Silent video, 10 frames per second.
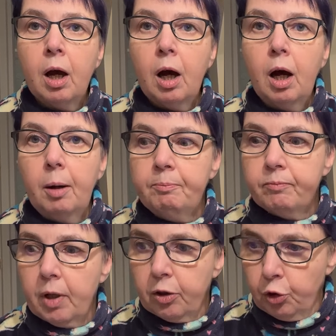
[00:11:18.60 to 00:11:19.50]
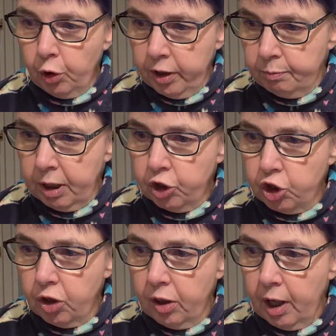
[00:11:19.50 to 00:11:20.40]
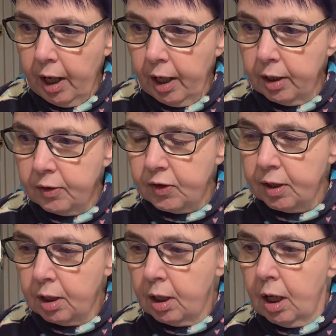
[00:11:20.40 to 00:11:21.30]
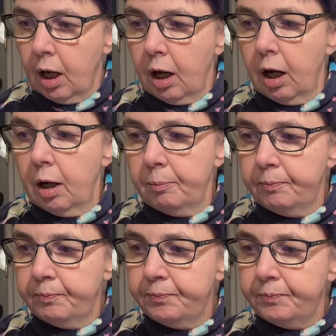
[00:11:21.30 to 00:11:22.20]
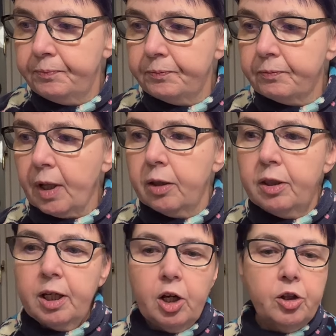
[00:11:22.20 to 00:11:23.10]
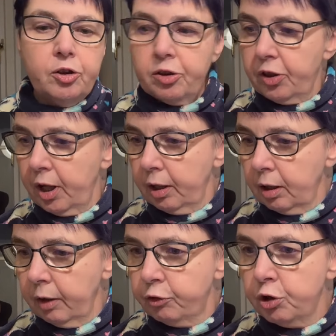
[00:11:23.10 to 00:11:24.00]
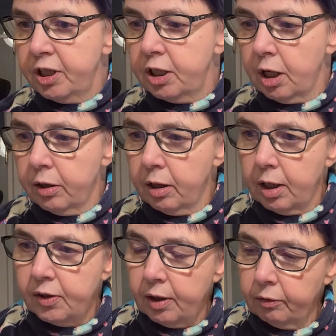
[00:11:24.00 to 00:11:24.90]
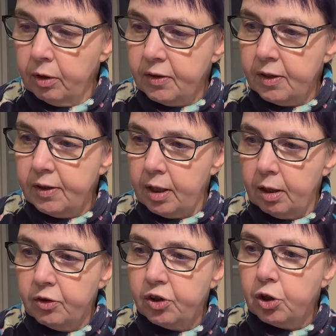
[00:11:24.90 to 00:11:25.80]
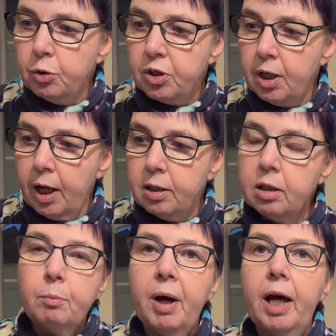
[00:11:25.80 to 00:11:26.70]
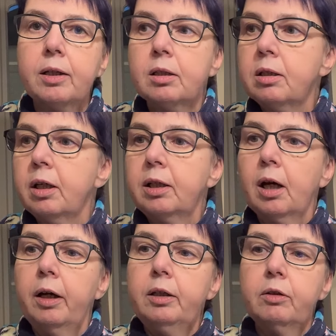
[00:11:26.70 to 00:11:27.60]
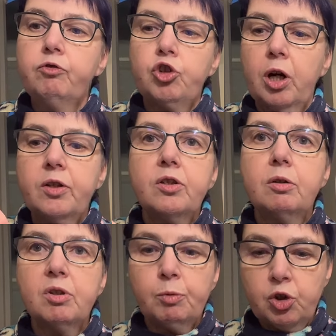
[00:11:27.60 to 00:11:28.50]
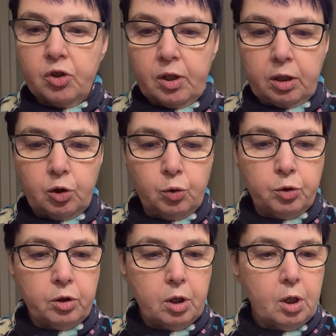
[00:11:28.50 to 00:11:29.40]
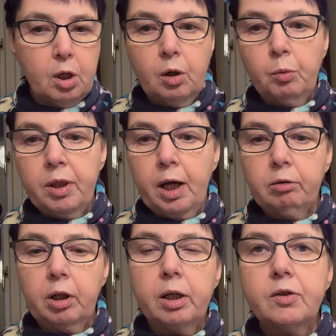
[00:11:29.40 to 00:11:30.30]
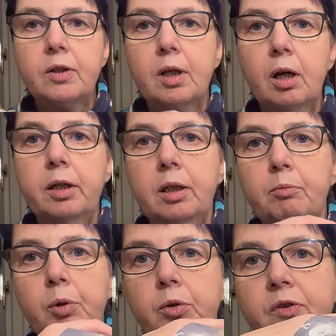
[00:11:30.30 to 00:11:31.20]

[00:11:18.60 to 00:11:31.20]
I thought I'd mention that. And the other thing, I've already done this. As I said, I scooted ahead in the pattern, and I kind of tried to do as much as I could without going to the ironing board.